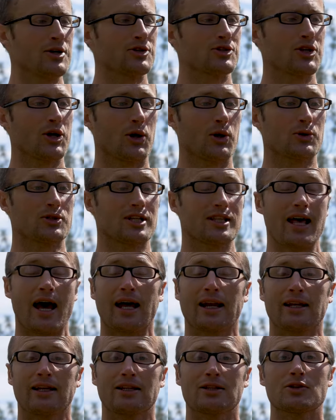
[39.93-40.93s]
So to
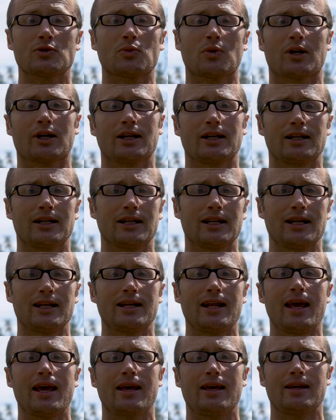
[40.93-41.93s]
that end, we're going to
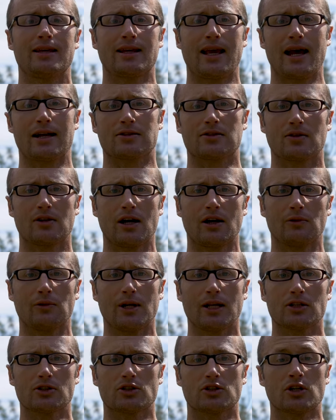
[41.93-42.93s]
need a castle nut
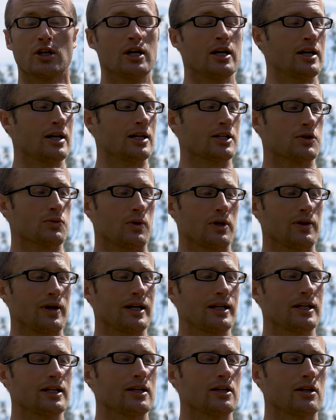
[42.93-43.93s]
wrench. This one
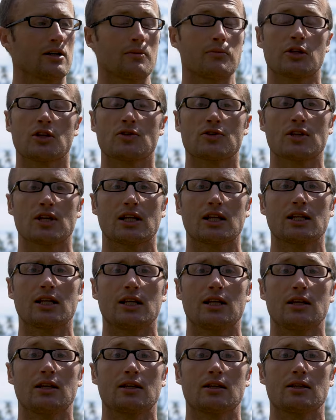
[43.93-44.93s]
right here I'm using
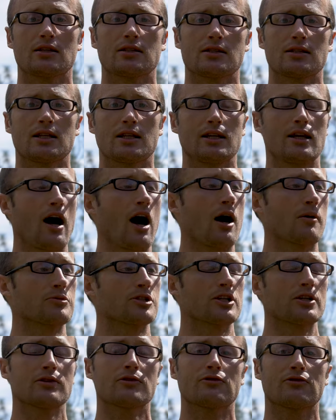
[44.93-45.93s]
is the
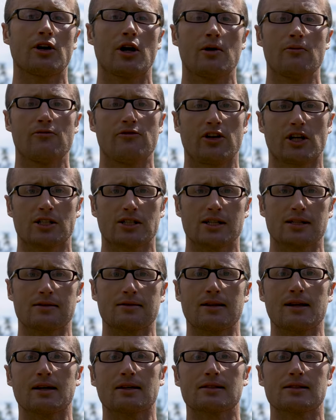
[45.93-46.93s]
option from Fix-It
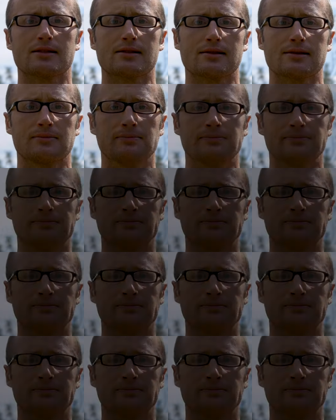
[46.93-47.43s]
Sticks.